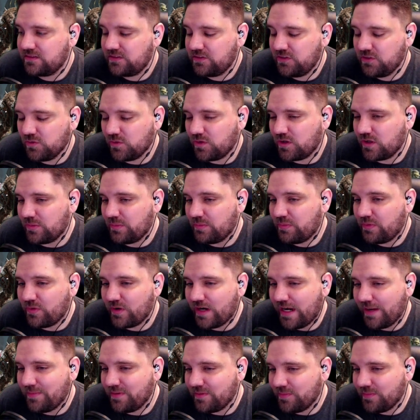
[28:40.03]
you are
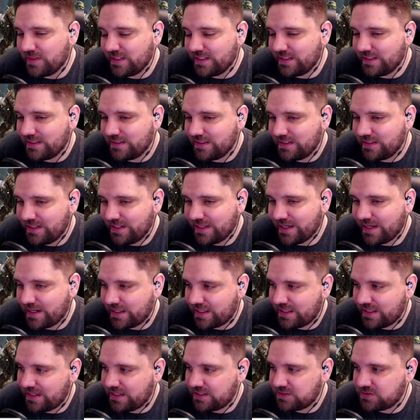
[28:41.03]
probably not
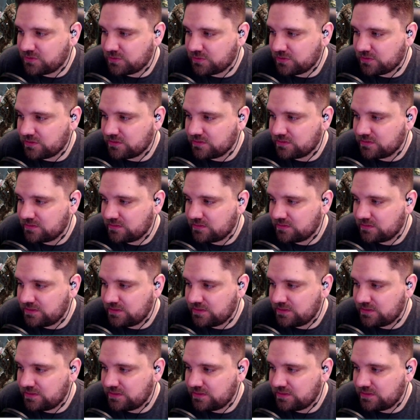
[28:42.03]
a casual